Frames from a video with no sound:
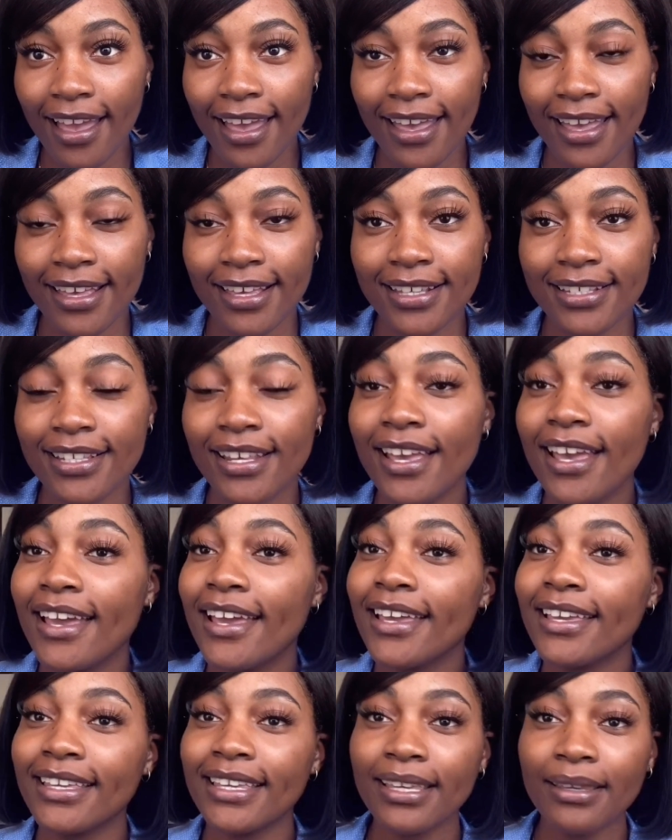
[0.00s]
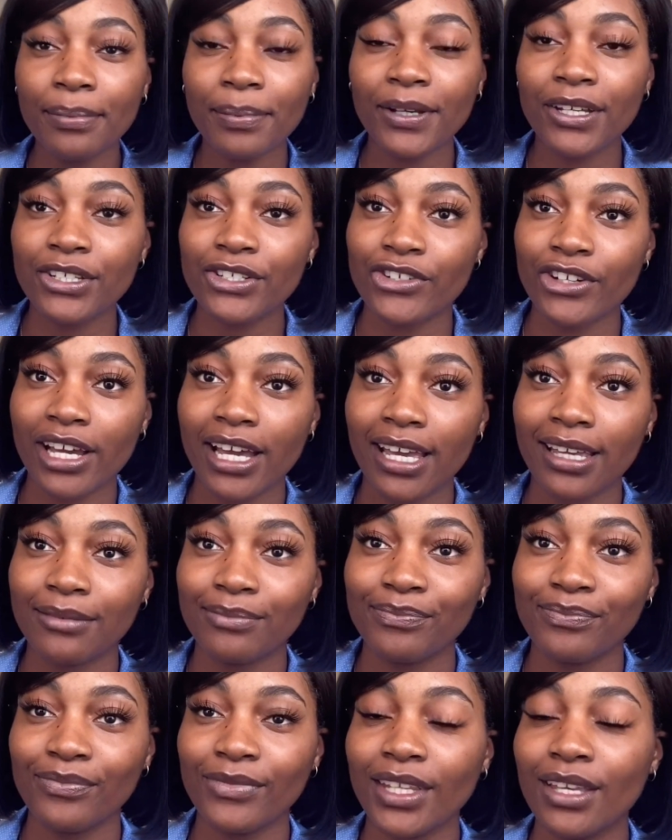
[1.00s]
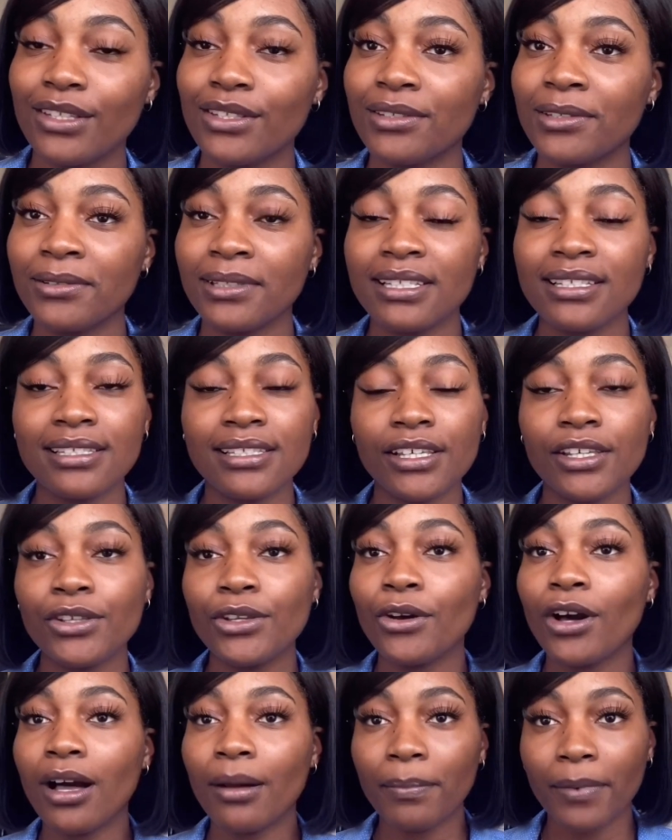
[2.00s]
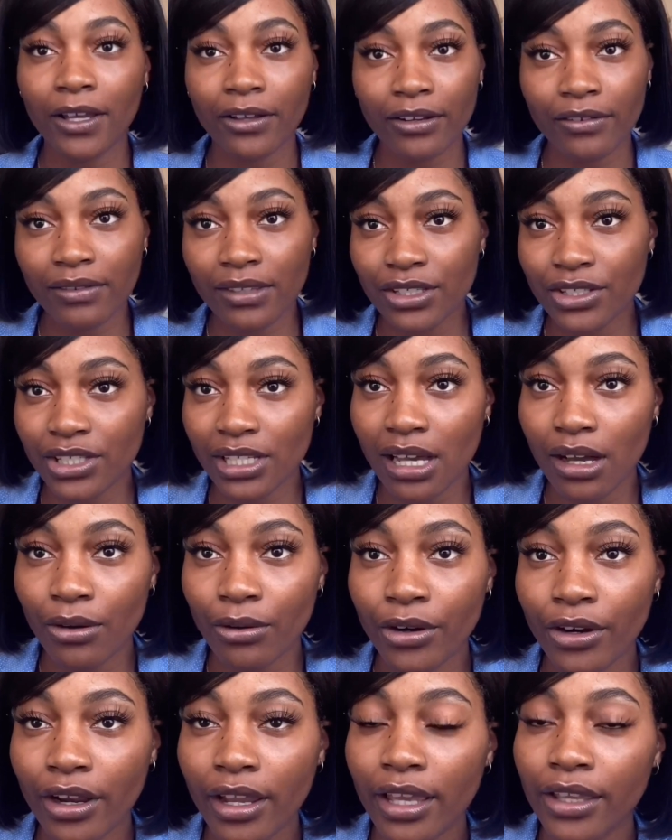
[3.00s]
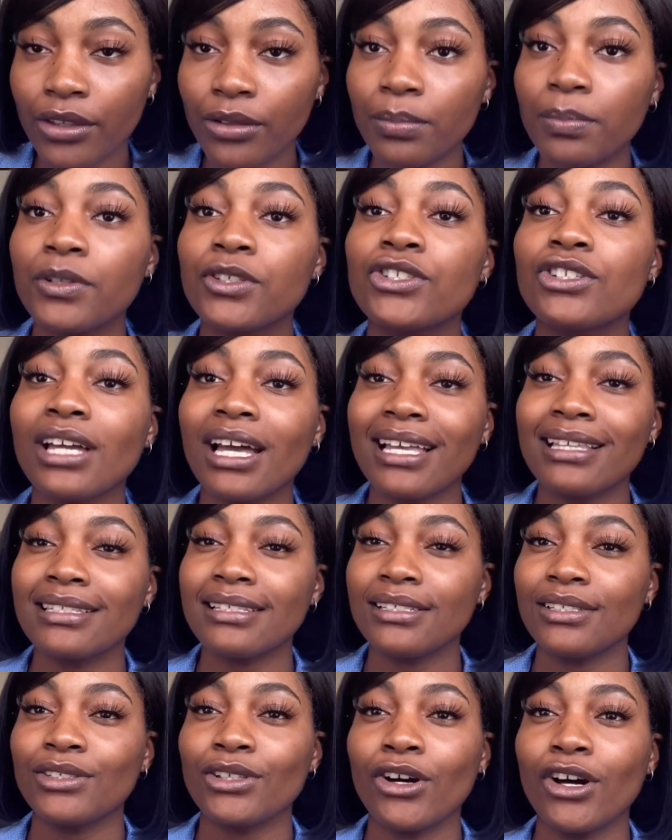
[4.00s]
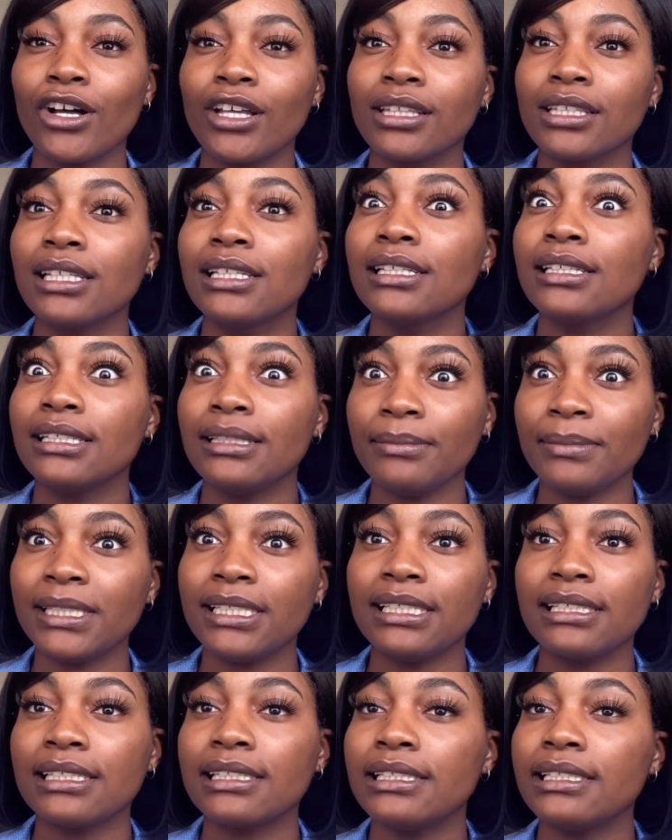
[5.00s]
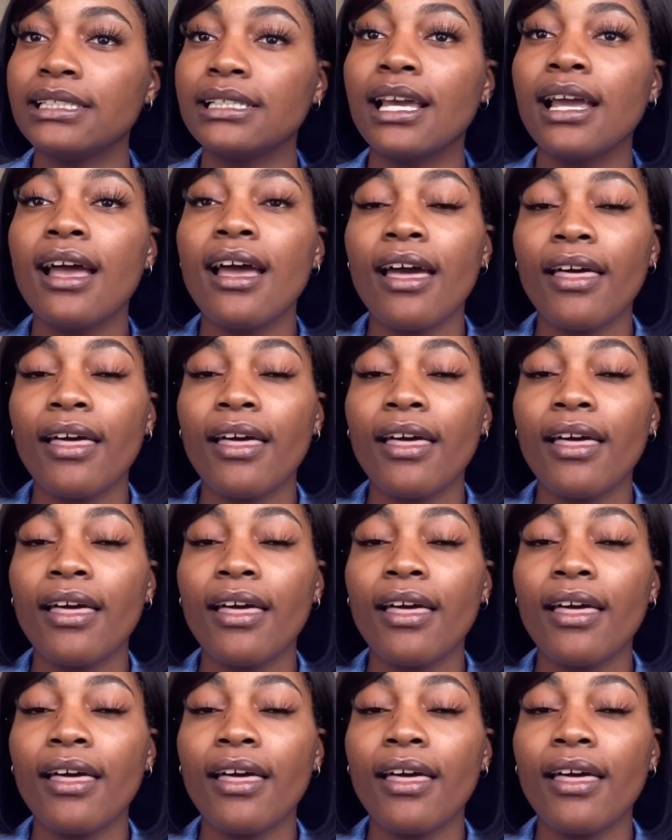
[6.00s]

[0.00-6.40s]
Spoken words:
is keep her dry. So let's say you hop out of the shower and you put your undies on immediately.